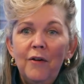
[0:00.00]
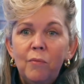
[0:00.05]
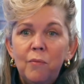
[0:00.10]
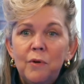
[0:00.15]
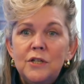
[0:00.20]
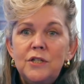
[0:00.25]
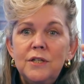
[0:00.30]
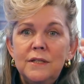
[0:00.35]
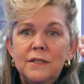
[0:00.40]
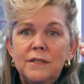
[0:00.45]

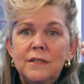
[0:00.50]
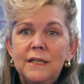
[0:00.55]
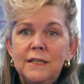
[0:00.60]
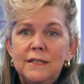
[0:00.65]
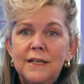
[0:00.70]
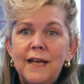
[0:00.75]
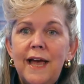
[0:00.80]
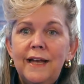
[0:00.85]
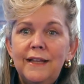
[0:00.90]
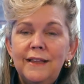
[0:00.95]
which is
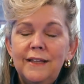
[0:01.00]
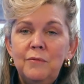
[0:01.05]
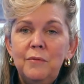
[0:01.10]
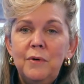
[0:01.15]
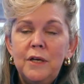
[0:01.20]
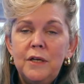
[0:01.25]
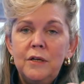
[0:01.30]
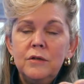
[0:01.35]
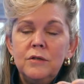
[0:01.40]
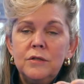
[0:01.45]
exactly
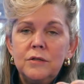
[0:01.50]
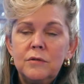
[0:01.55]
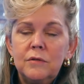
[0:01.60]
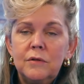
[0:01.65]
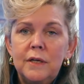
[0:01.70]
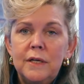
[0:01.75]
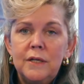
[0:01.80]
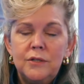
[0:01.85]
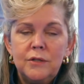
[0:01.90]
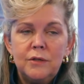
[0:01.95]
what your
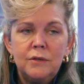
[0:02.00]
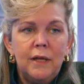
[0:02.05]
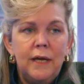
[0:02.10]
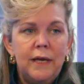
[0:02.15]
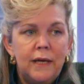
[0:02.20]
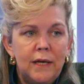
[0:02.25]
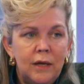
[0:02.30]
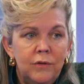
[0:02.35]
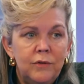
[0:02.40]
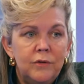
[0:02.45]
story is. You're
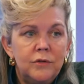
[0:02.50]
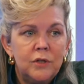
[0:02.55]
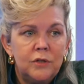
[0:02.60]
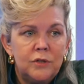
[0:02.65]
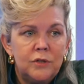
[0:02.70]
like, oh, there's a